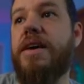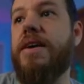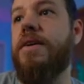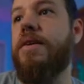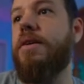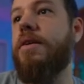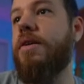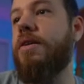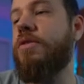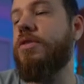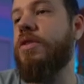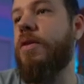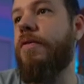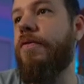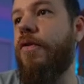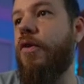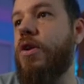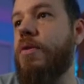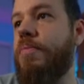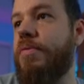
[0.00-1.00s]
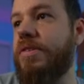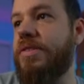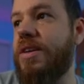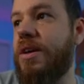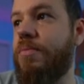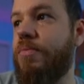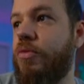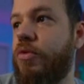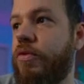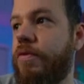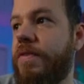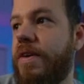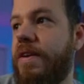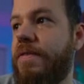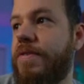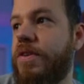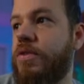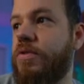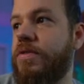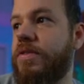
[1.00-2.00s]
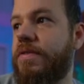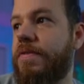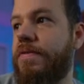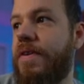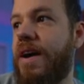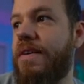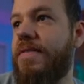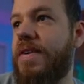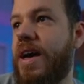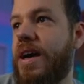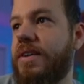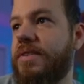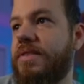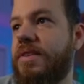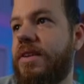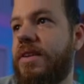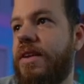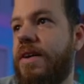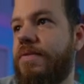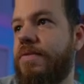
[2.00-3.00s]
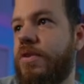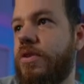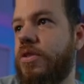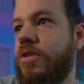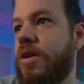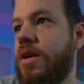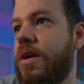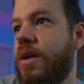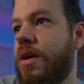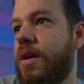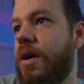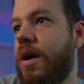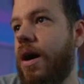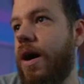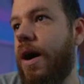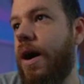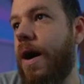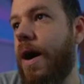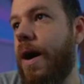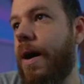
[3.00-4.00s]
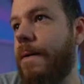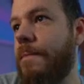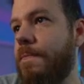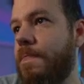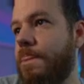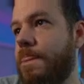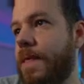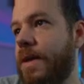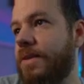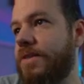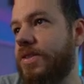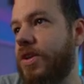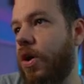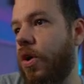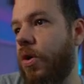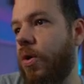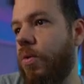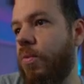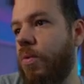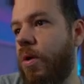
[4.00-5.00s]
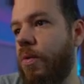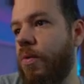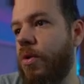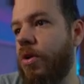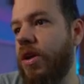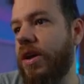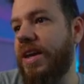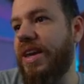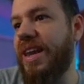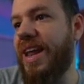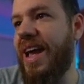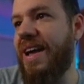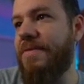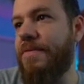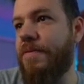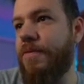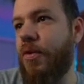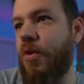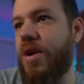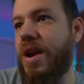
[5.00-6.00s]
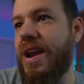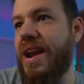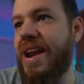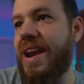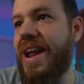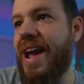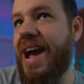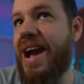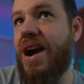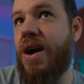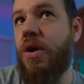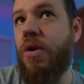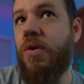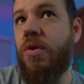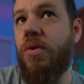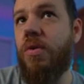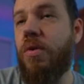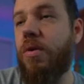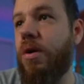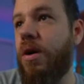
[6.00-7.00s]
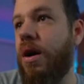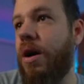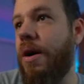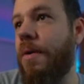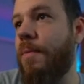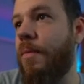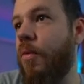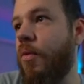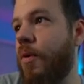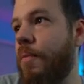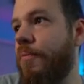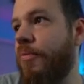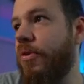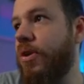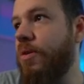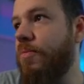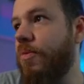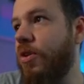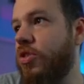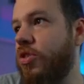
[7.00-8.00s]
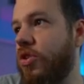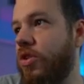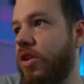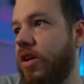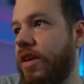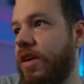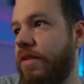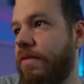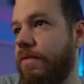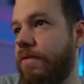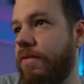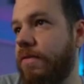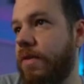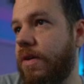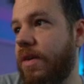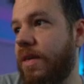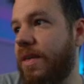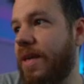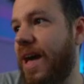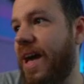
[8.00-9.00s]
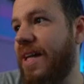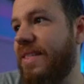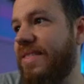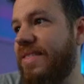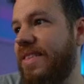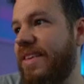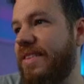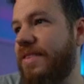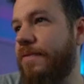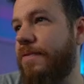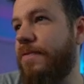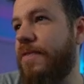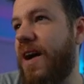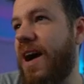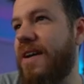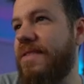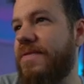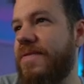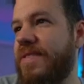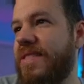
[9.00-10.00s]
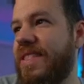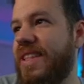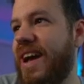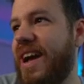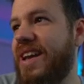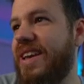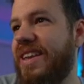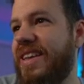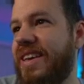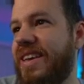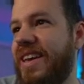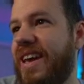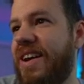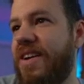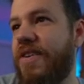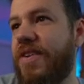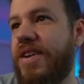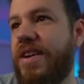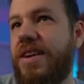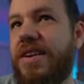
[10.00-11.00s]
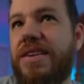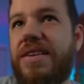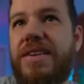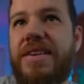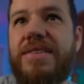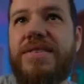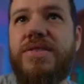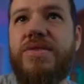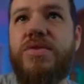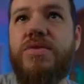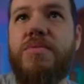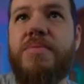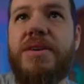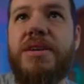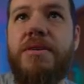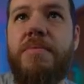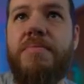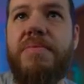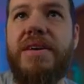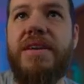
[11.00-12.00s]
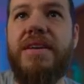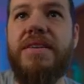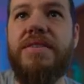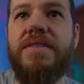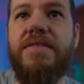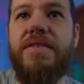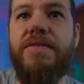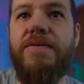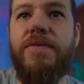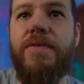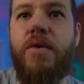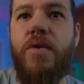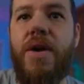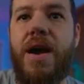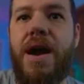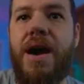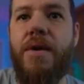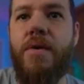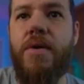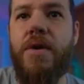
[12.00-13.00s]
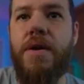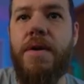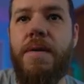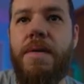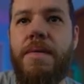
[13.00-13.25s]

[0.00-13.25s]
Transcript: It was a 40% move if you used 5x leverage. Um, so what we're looking at for now, um, we're pretty much looking at this 590 area. Let's zoom in a bit into the four hour.